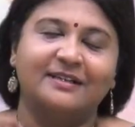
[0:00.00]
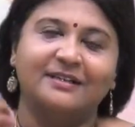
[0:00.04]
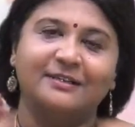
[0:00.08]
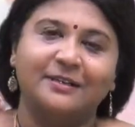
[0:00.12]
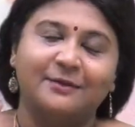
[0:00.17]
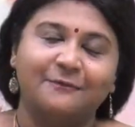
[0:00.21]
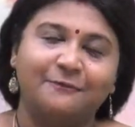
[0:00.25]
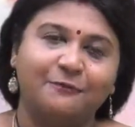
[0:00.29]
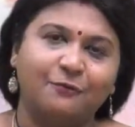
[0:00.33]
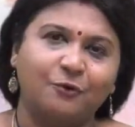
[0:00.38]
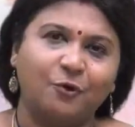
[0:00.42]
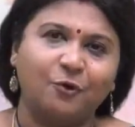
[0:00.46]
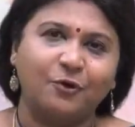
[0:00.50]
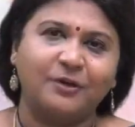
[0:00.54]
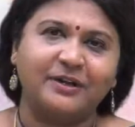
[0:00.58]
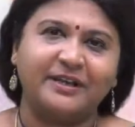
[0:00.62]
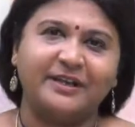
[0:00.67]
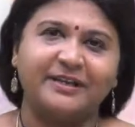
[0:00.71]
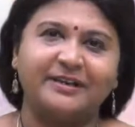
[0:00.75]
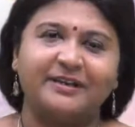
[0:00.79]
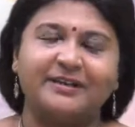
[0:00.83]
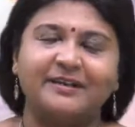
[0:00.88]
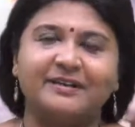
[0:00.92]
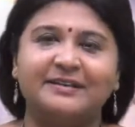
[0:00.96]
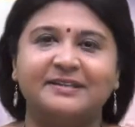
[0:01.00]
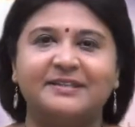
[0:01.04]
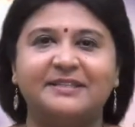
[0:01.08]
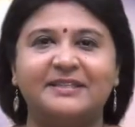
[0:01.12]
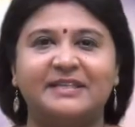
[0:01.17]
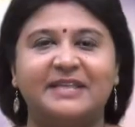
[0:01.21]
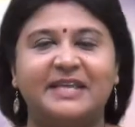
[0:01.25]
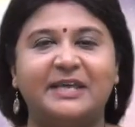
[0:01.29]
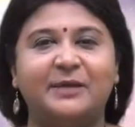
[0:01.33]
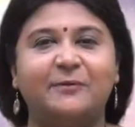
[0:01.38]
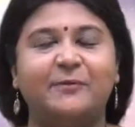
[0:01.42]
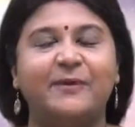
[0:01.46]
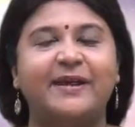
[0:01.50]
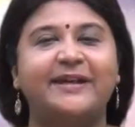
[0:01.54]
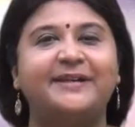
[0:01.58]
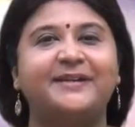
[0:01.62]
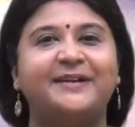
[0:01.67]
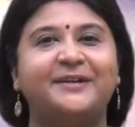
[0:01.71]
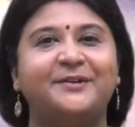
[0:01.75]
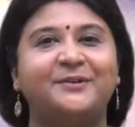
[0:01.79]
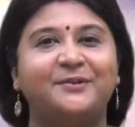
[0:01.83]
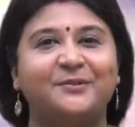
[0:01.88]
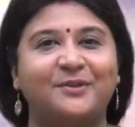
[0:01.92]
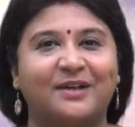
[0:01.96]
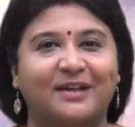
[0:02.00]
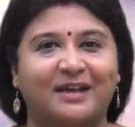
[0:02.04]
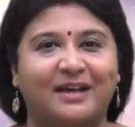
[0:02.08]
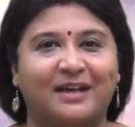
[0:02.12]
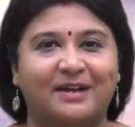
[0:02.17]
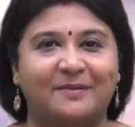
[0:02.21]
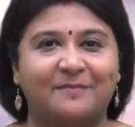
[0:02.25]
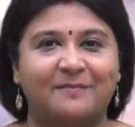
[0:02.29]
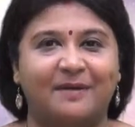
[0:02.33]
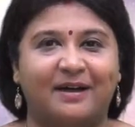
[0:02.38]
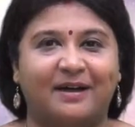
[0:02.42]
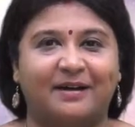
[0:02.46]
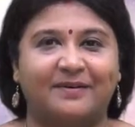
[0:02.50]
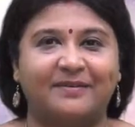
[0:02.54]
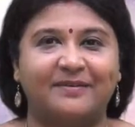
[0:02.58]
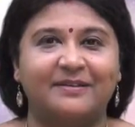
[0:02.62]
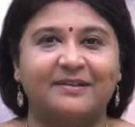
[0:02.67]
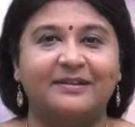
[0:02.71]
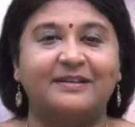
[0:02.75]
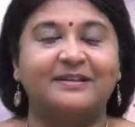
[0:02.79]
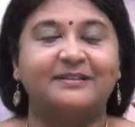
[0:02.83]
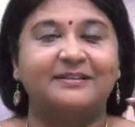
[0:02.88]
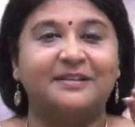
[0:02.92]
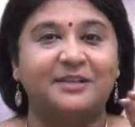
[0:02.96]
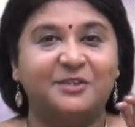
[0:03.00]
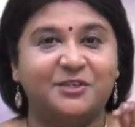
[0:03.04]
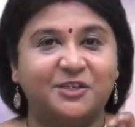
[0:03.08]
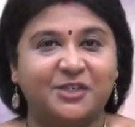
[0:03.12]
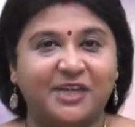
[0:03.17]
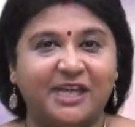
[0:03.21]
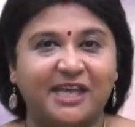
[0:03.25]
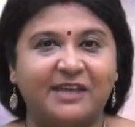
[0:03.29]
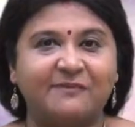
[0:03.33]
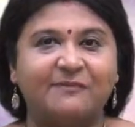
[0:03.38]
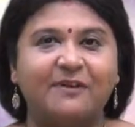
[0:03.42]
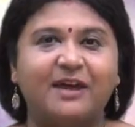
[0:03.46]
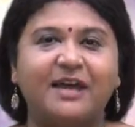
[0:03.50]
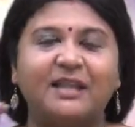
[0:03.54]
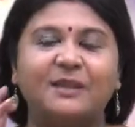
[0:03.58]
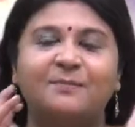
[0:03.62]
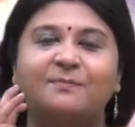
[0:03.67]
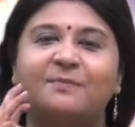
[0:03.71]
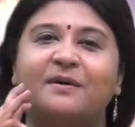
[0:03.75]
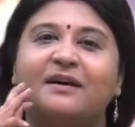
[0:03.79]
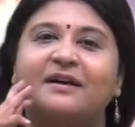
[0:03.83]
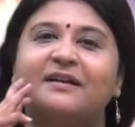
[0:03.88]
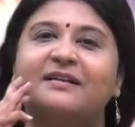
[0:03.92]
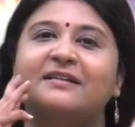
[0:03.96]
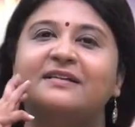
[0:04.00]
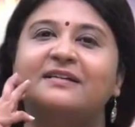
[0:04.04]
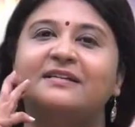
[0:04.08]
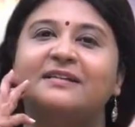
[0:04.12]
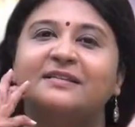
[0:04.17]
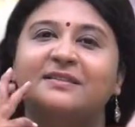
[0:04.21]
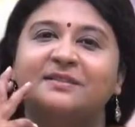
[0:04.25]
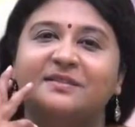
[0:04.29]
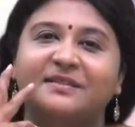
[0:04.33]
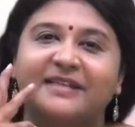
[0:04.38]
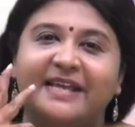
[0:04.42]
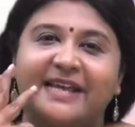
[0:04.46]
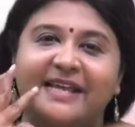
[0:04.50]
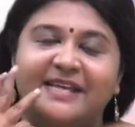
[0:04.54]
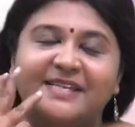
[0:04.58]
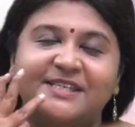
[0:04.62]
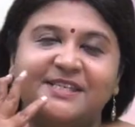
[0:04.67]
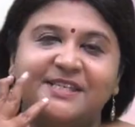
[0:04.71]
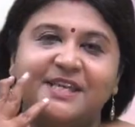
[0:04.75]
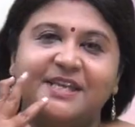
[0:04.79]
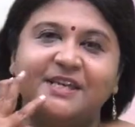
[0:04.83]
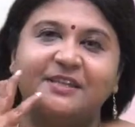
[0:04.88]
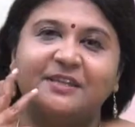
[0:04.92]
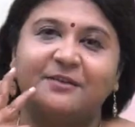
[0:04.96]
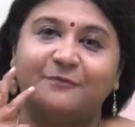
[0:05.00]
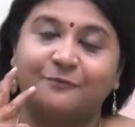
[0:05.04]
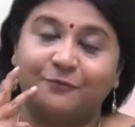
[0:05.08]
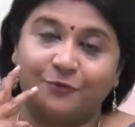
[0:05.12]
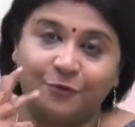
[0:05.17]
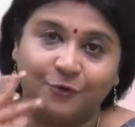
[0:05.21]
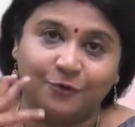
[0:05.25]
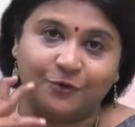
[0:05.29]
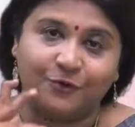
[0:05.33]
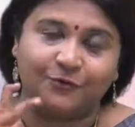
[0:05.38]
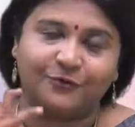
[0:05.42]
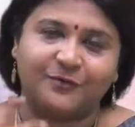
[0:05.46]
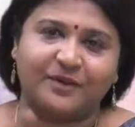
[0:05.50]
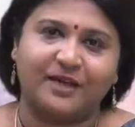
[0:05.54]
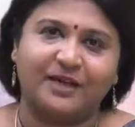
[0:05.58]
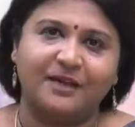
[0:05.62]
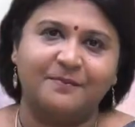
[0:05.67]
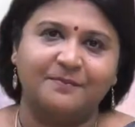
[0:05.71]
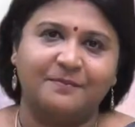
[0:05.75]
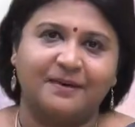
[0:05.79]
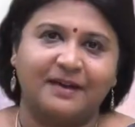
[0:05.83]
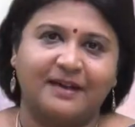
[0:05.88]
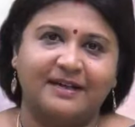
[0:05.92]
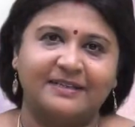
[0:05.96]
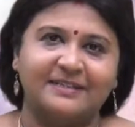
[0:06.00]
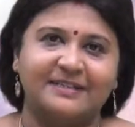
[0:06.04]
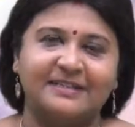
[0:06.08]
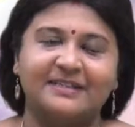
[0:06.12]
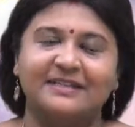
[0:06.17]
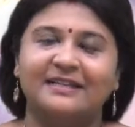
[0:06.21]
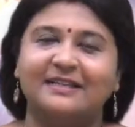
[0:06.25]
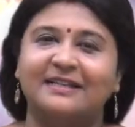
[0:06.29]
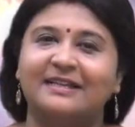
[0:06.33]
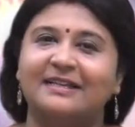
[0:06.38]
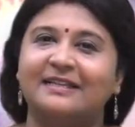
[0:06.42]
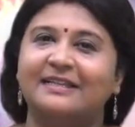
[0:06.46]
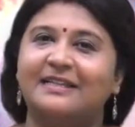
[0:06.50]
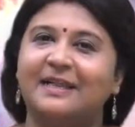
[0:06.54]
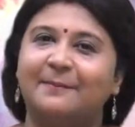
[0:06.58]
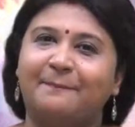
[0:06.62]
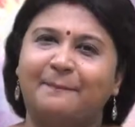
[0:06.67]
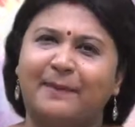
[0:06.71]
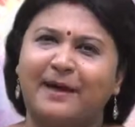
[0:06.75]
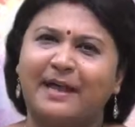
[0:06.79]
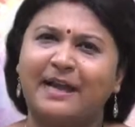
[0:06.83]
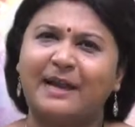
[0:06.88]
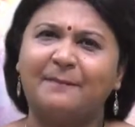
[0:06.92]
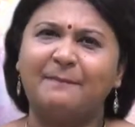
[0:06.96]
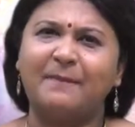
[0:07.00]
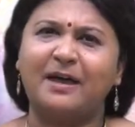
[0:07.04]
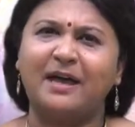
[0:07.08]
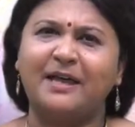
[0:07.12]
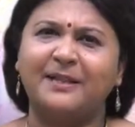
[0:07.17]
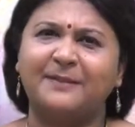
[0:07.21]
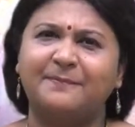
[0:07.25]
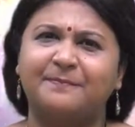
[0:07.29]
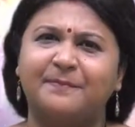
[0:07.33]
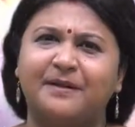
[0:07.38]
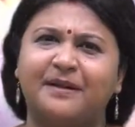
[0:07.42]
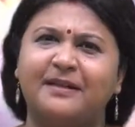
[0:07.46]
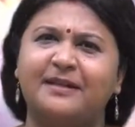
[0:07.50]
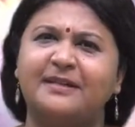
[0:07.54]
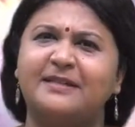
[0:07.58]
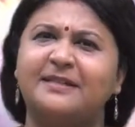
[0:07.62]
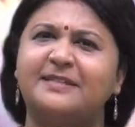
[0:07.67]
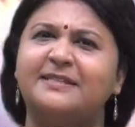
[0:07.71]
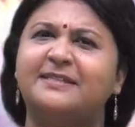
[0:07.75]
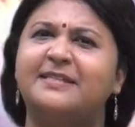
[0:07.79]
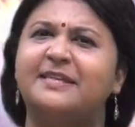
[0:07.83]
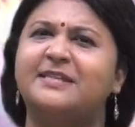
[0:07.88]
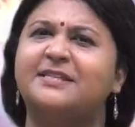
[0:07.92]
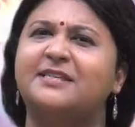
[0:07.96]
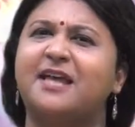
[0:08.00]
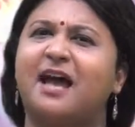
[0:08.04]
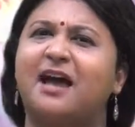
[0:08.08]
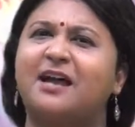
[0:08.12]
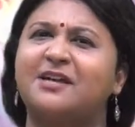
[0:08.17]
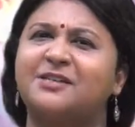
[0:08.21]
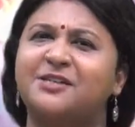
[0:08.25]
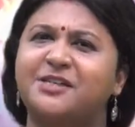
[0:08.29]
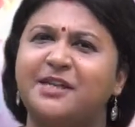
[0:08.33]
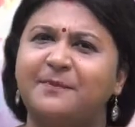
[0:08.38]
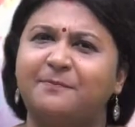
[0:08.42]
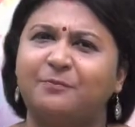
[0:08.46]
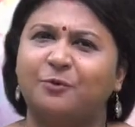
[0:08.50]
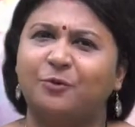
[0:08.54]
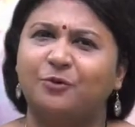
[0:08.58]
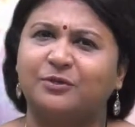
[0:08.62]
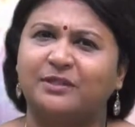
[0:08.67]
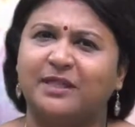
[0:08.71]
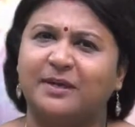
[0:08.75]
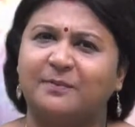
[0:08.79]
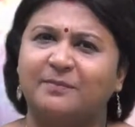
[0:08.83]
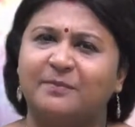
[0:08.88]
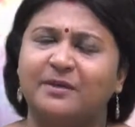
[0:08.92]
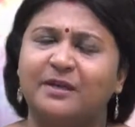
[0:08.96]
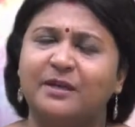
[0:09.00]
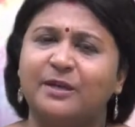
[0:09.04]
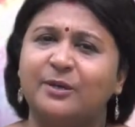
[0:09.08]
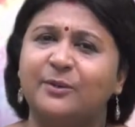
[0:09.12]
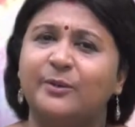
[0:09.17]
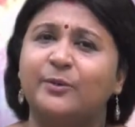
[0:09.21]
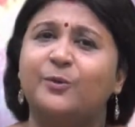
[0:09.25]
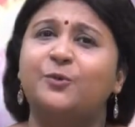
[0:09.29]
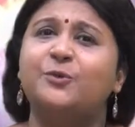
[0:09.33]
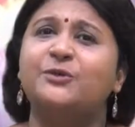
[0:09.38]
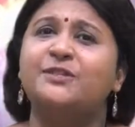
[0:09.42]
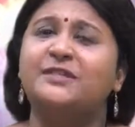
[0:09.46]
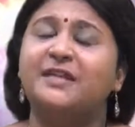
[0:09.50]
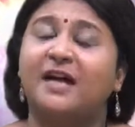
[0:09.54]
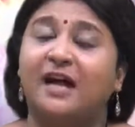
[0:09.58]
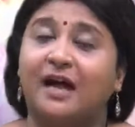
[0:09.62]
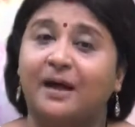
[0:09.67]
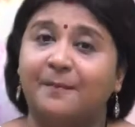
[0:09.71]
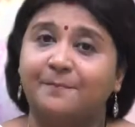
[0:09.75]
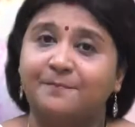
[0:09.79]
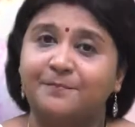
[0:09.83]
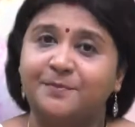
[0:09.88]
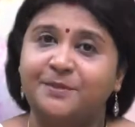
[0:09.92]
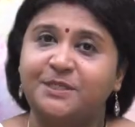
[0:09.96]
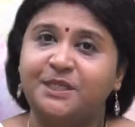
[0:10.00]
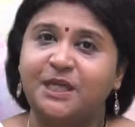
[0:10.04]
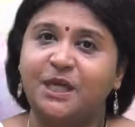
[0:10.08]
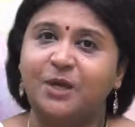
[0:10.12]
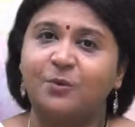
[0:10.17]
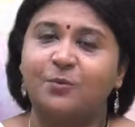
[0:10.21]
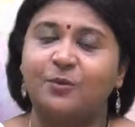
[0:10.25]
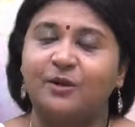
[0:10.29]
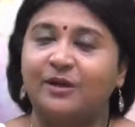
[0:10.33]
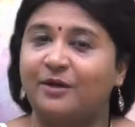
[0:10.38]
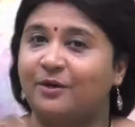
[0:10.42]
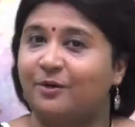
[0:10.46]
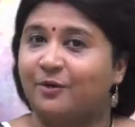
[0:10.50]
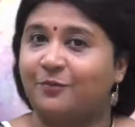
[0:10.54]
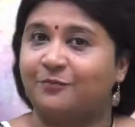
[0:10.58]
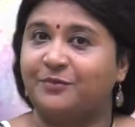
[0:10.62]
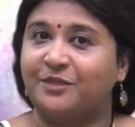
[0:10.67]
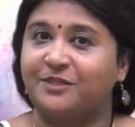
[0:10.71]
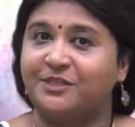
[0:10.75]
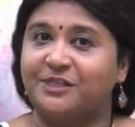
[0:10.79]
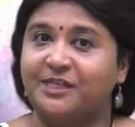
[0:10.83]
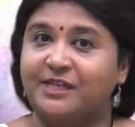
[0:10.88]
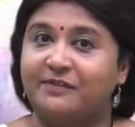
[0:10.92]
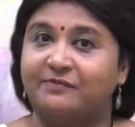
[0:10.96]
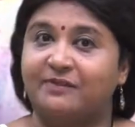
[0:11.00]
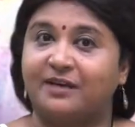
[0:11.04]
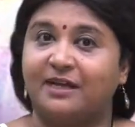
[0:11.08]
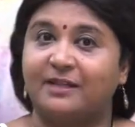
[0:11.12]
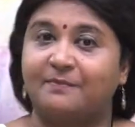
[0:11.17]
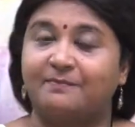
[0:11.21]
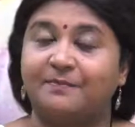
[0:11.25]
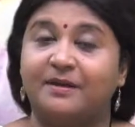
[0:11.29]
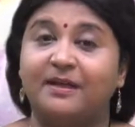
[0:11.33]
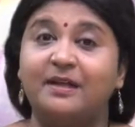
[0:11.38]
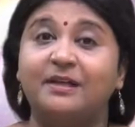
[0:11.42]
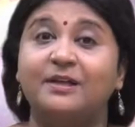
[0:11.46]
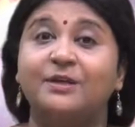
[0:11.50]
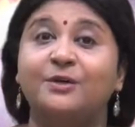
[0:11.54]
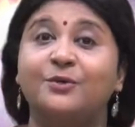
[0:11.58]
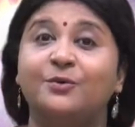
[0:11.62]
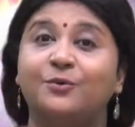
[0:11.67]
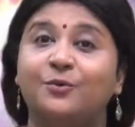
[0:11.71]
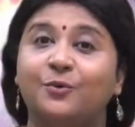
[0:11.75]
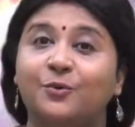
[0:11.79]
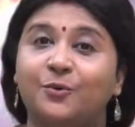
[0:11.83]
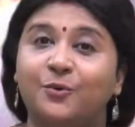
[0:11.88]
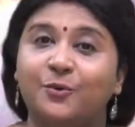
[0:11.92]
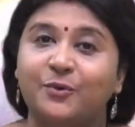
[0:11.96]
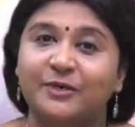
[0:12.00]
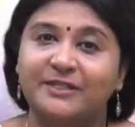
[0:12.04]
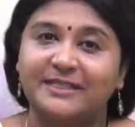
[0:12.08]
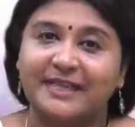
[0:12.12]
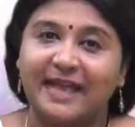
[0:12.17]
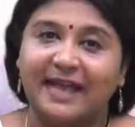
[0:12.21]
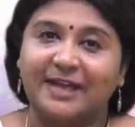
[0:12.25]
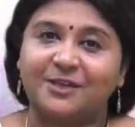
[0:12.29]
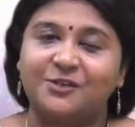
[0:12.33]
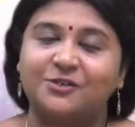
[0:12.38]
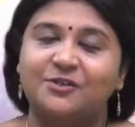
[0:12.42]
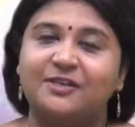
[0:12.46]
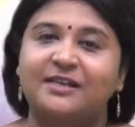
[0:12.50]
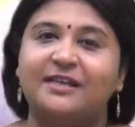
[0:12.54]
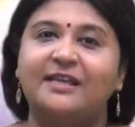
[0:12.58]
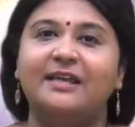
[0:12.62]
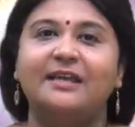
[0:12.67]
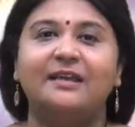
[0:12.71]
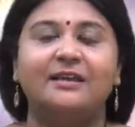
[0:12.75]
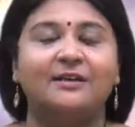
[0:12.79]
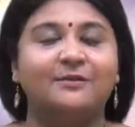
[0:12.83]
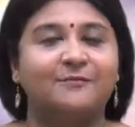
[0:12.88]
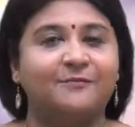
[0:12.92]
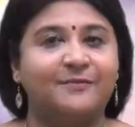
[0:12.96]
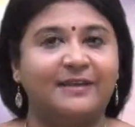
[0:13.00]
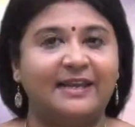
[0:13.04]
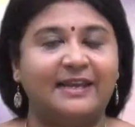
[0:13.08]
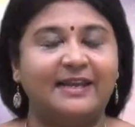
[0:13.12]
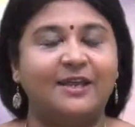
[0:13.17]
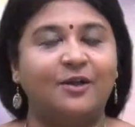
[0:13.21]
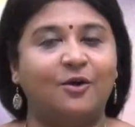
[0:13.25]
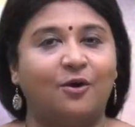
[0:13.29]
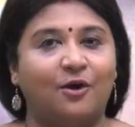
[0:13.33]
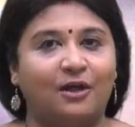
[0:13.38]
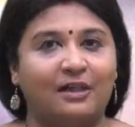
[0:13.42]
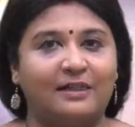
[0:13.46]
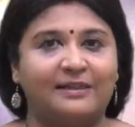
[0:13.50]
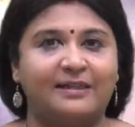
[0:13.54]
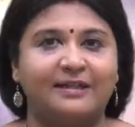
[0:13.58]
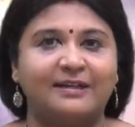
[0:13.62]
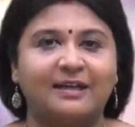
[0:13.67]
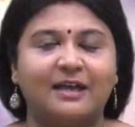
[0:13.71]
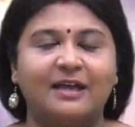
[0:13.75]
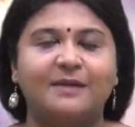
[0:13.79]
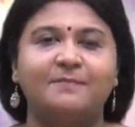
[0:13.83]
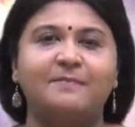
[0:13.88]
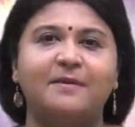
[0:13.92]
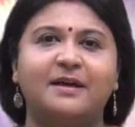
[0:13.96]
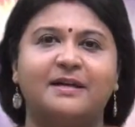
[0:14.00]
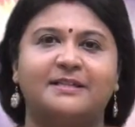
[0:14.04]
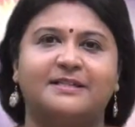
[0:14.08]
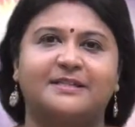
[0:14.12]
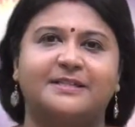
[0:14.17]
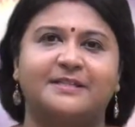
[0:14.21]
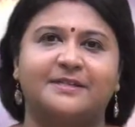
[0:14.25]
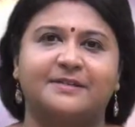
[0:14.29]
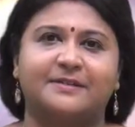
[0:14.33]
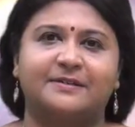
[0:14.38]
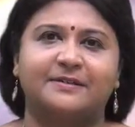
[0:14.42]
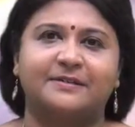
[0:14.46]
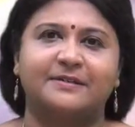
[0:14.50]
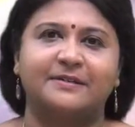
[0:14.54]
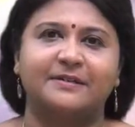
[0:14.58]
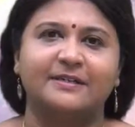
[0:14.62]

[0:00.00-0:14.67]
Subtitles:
The fruit here is equated to the karma. The Jivatma is tasting the fruit of karmas. The Paramatma is the Sakshi Bhutam, who is the observer of the Jivatma, who is actually feeling all the karmas here.